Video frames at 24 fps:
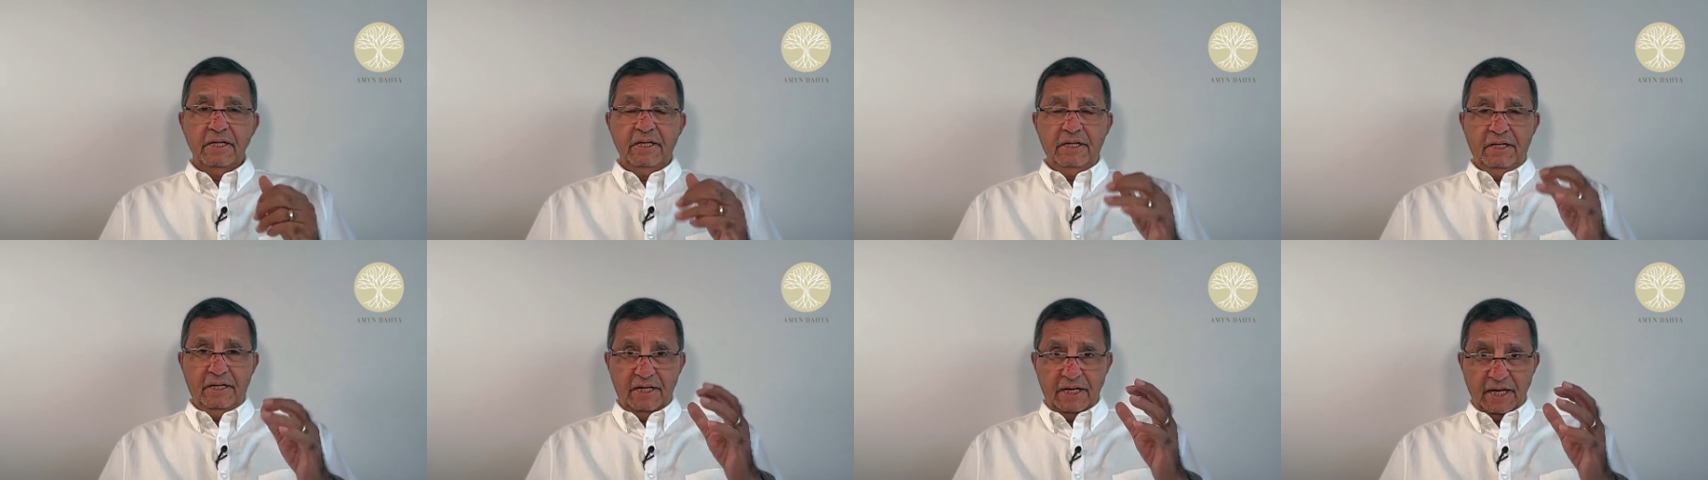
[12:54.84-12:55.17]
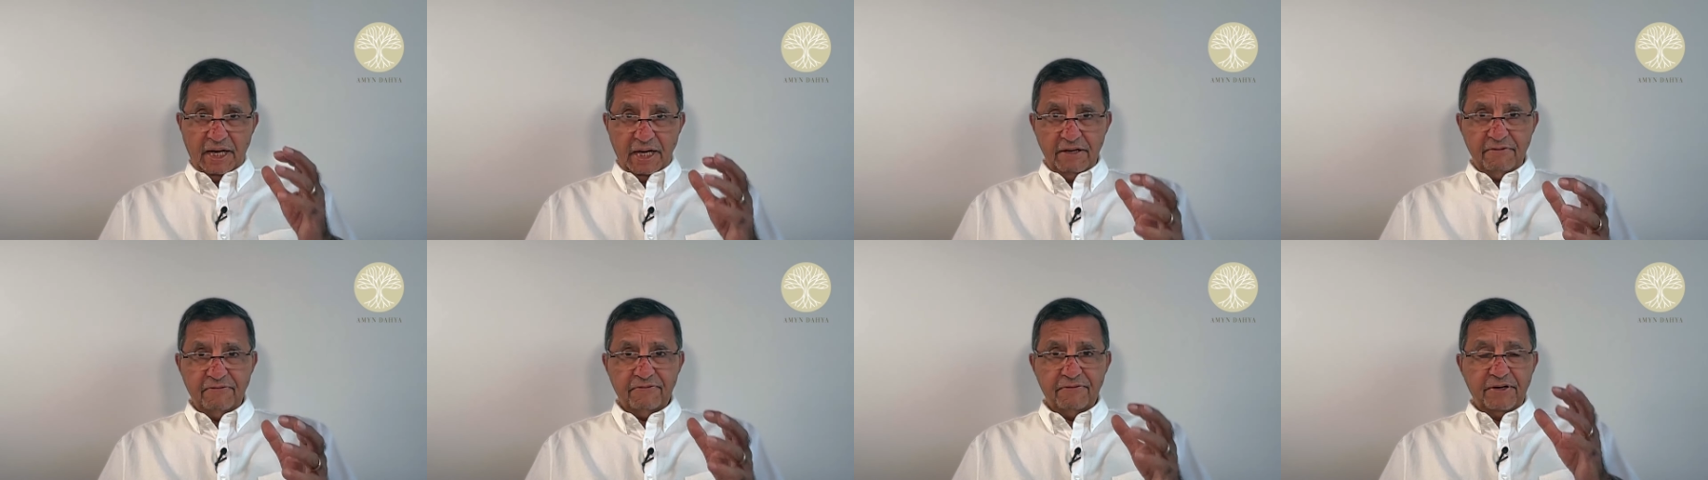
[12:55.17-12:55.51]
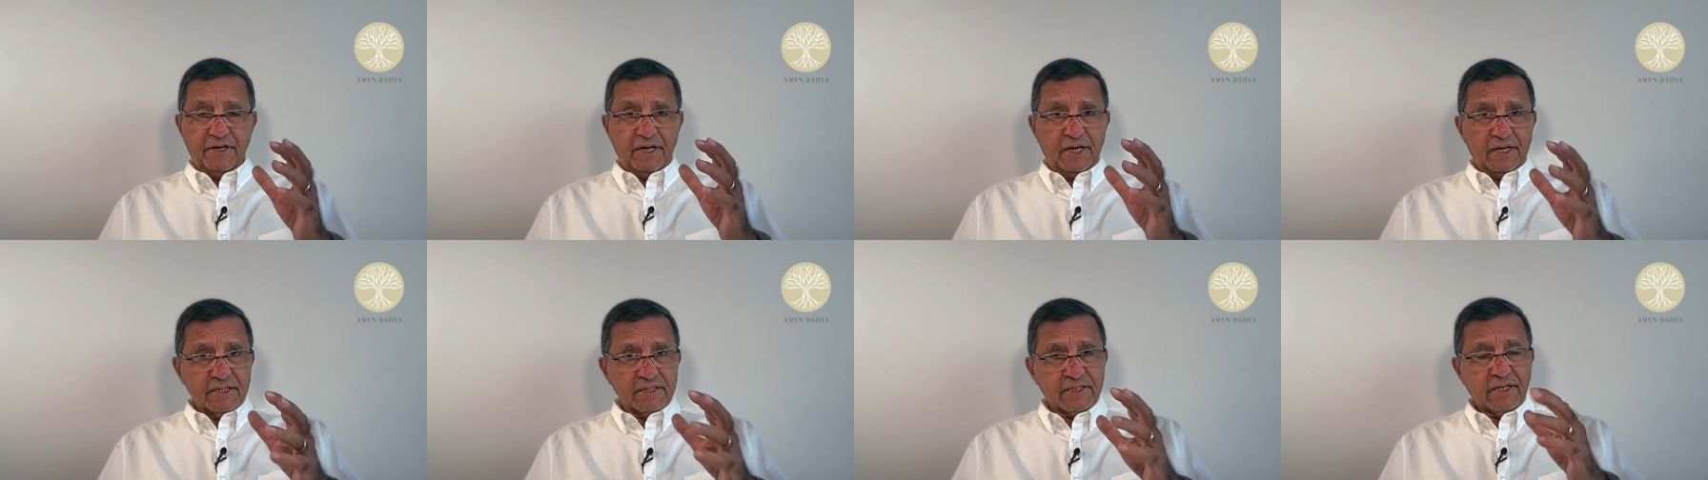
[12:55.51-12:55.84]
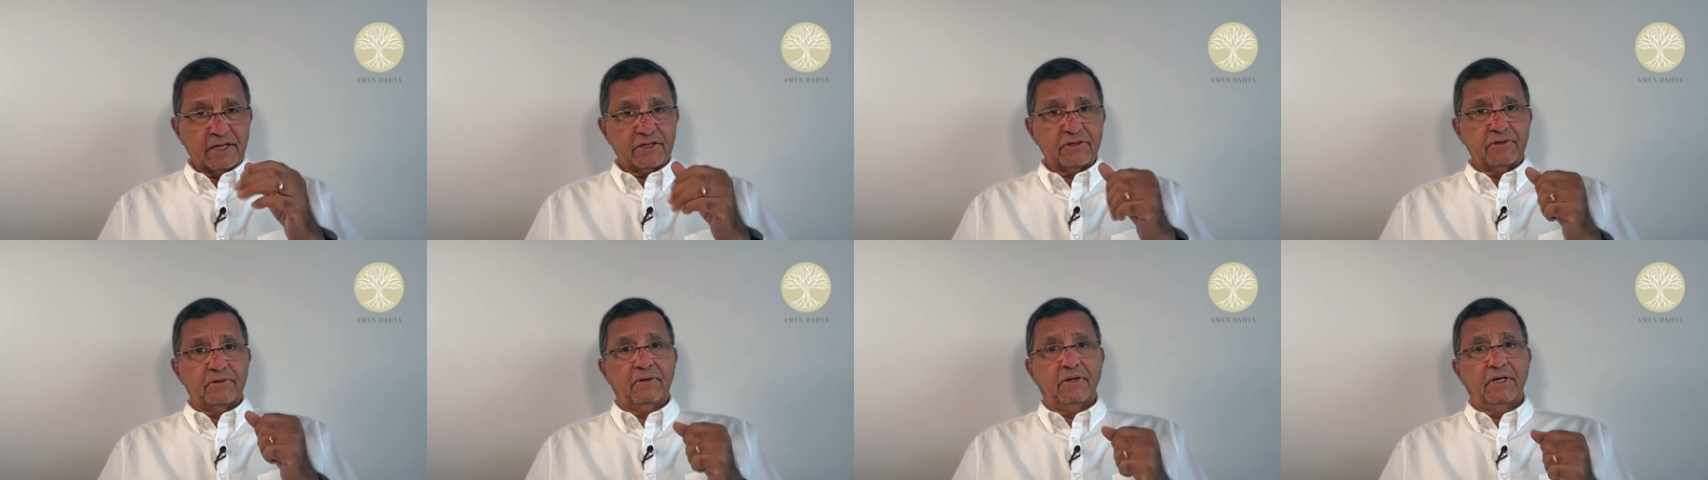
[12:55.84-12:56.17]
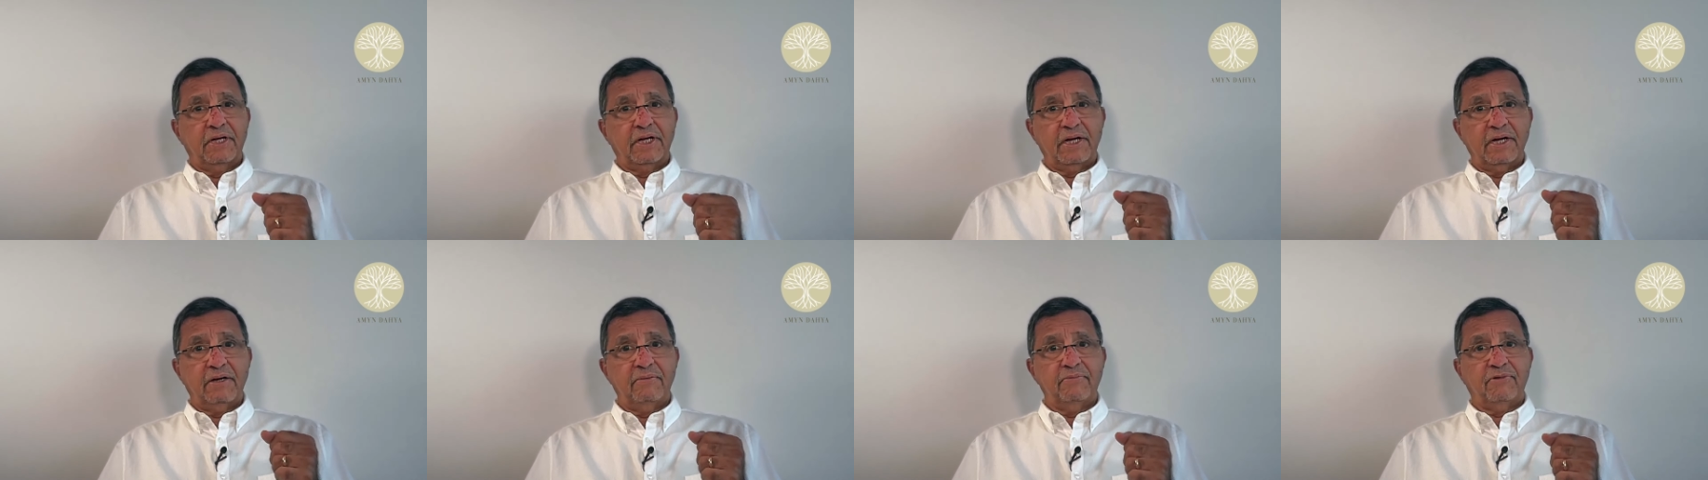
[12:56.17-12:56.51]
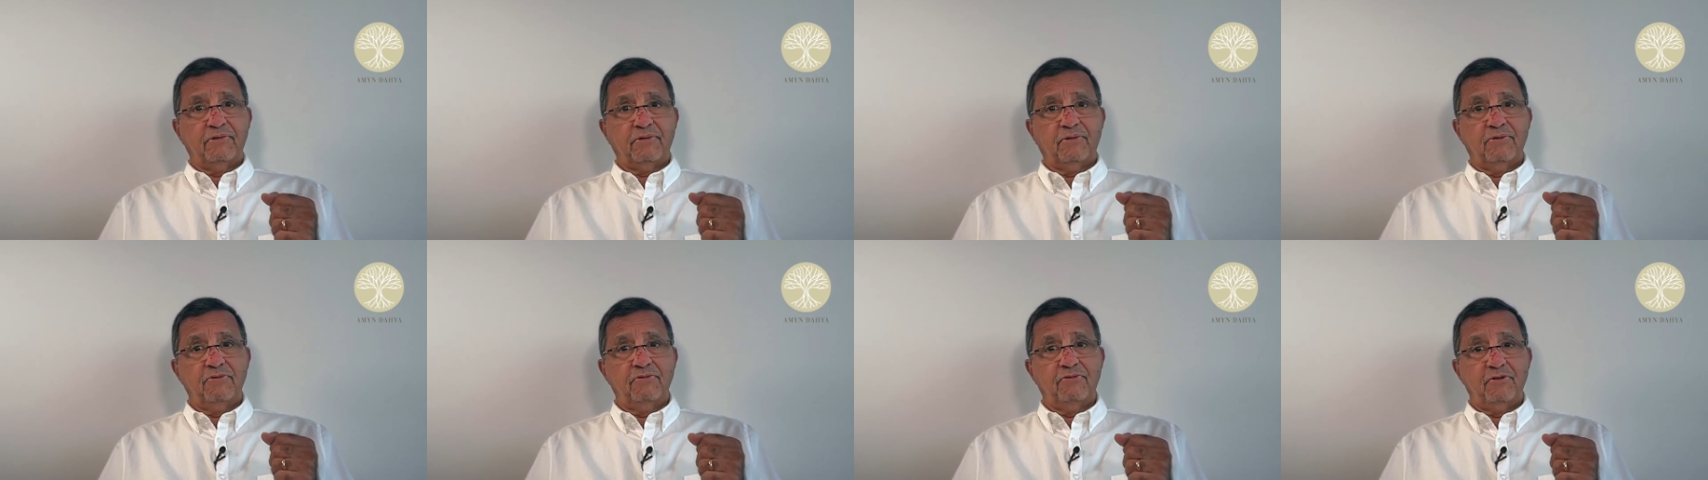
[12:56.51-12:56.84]
Life does actually come
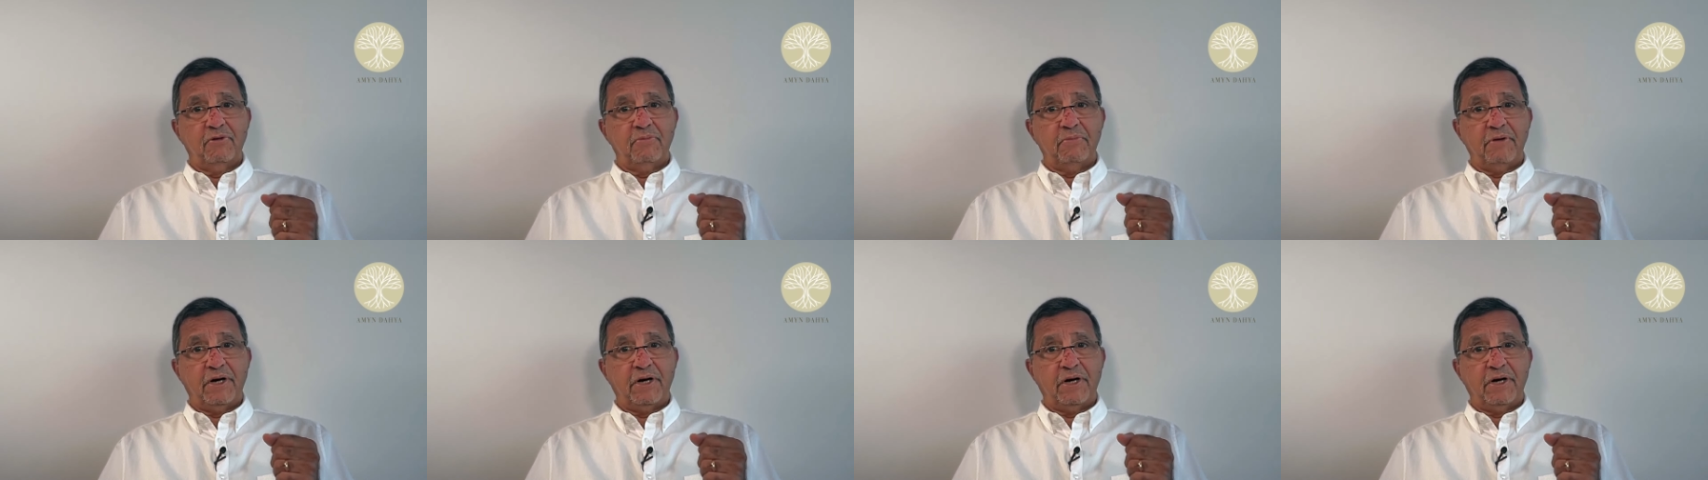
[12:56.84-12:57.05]
through for